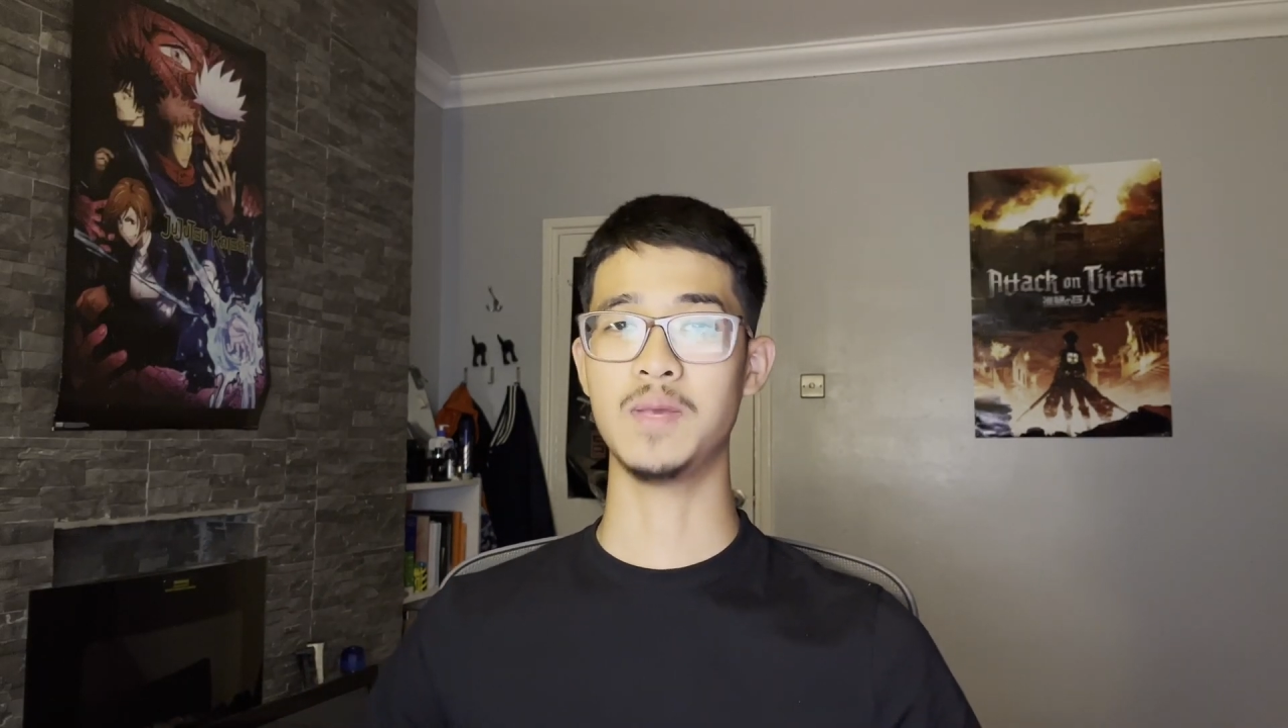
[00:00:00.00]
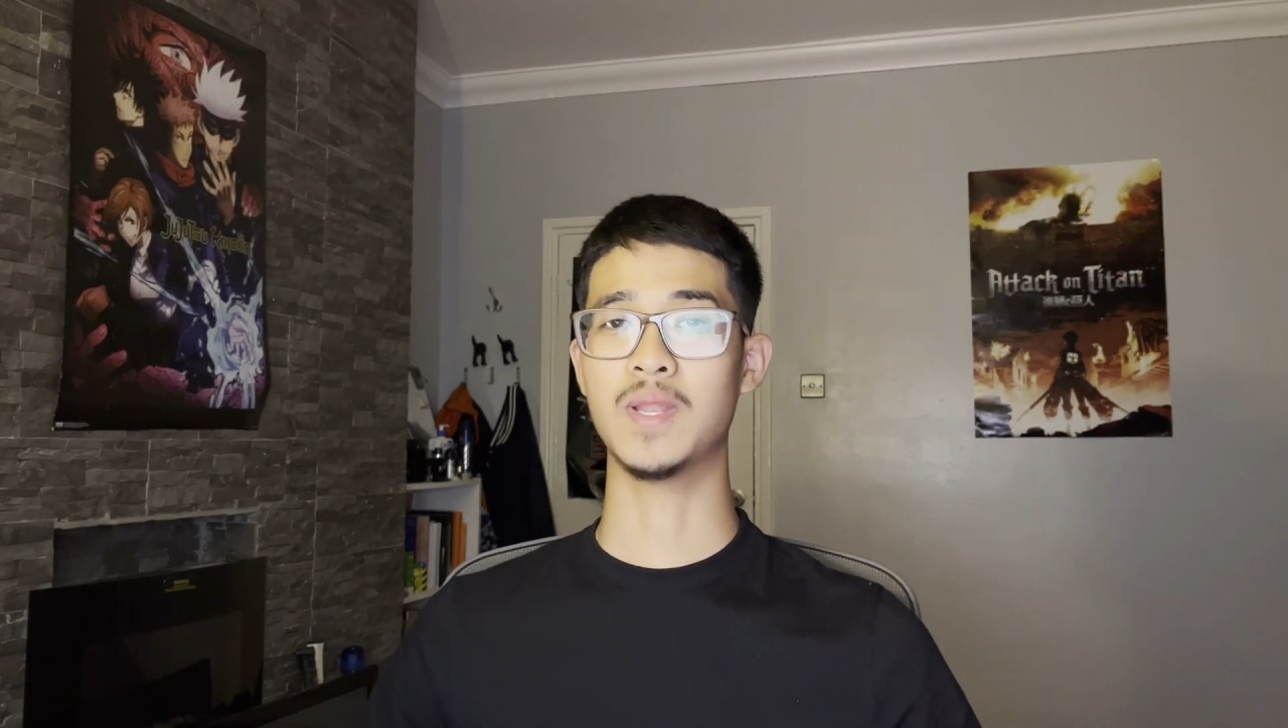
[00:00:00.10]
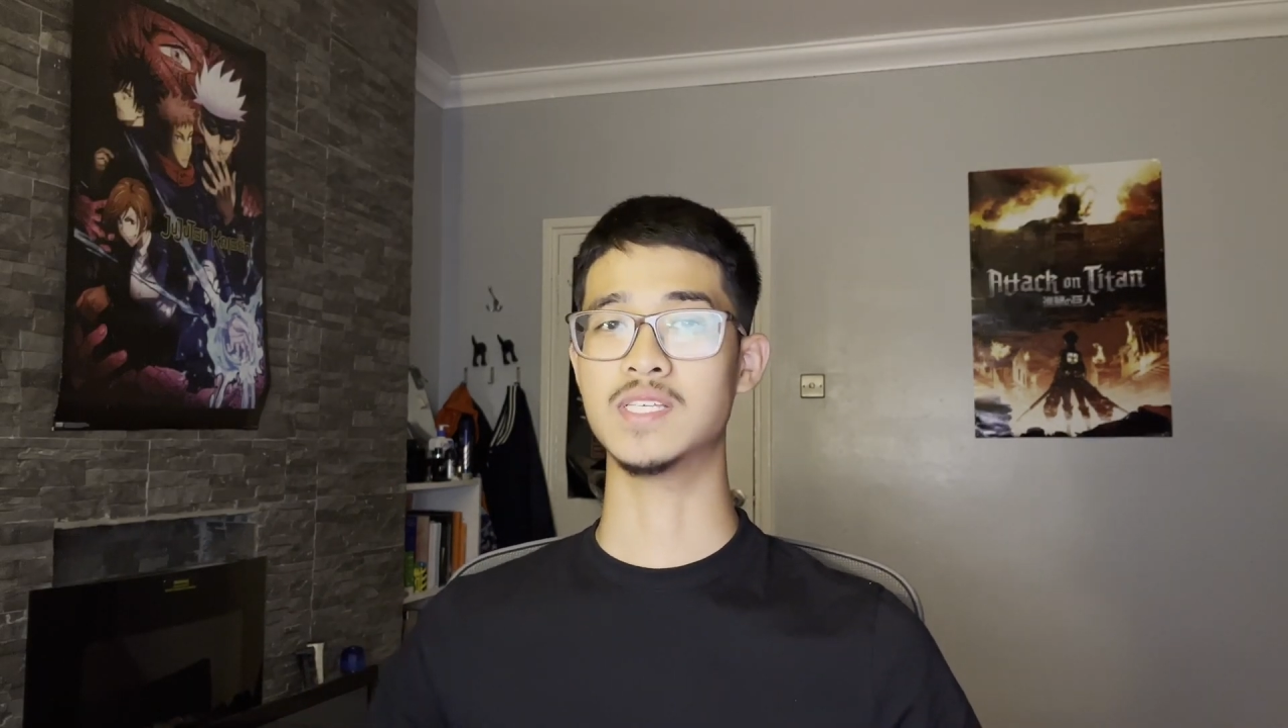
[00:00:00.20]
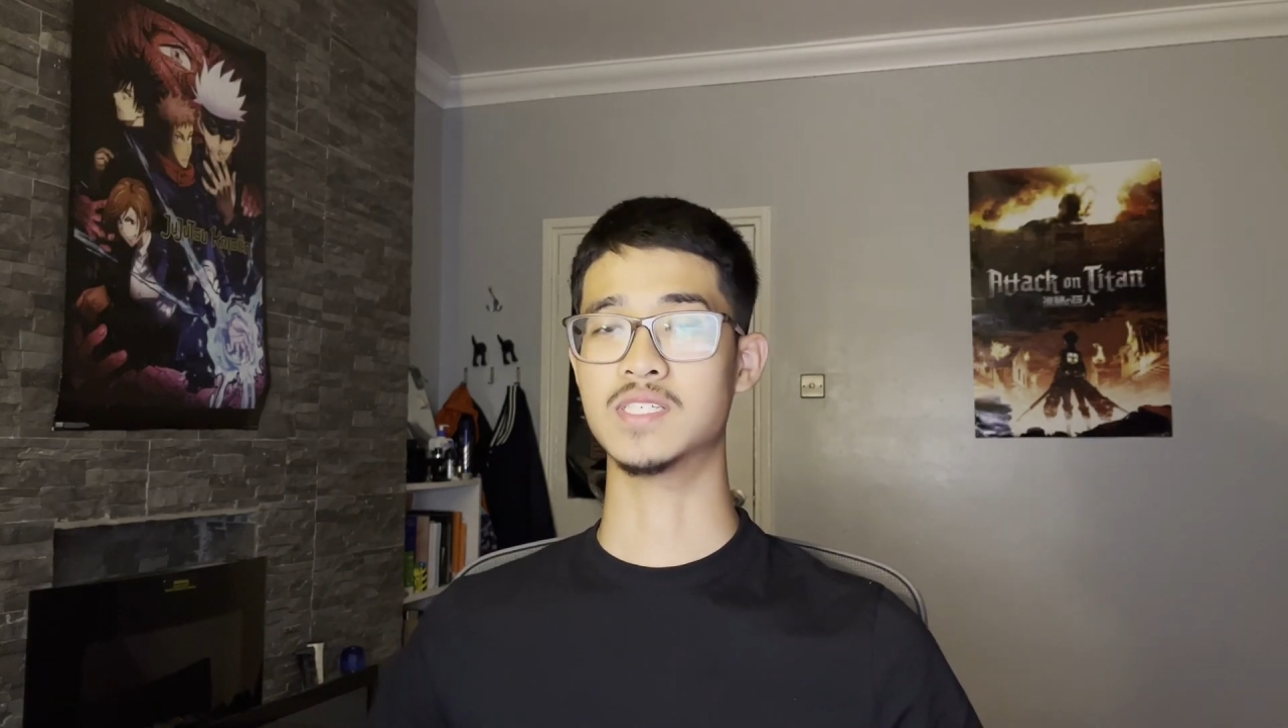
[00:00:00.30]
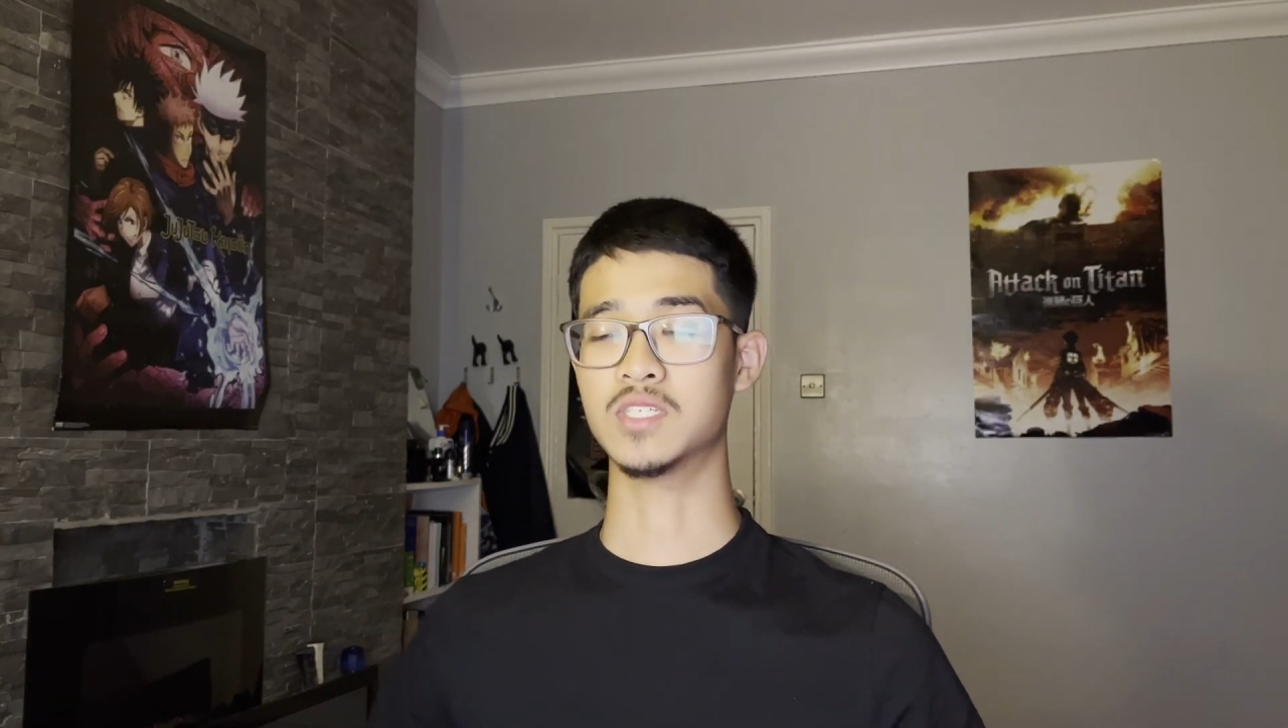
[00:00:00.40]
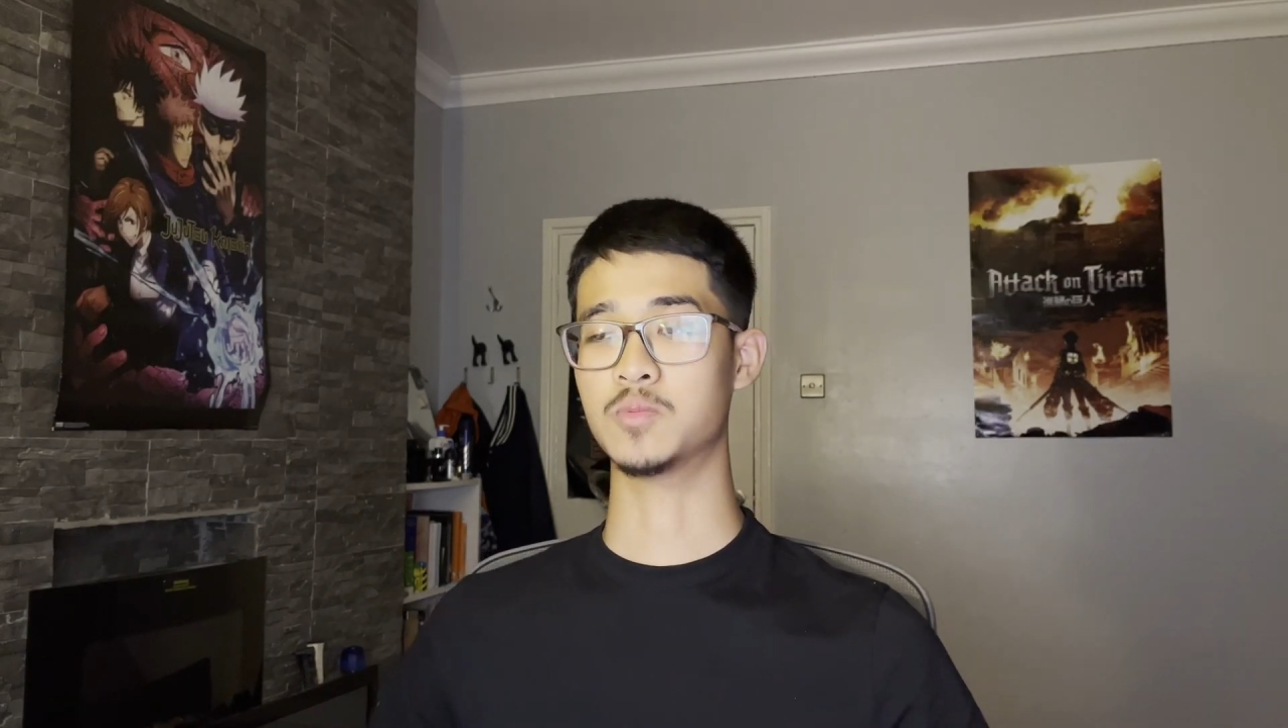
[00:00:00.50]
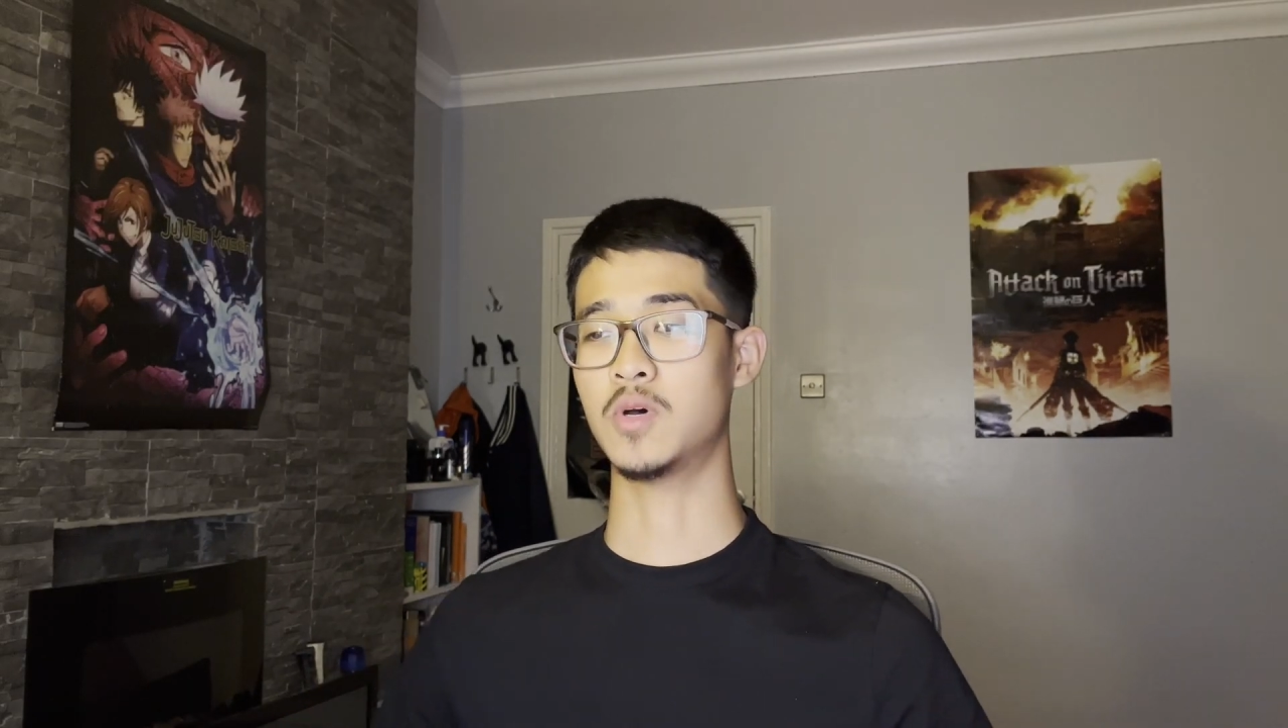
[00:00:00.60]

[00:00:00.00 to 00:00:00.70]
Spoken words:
places as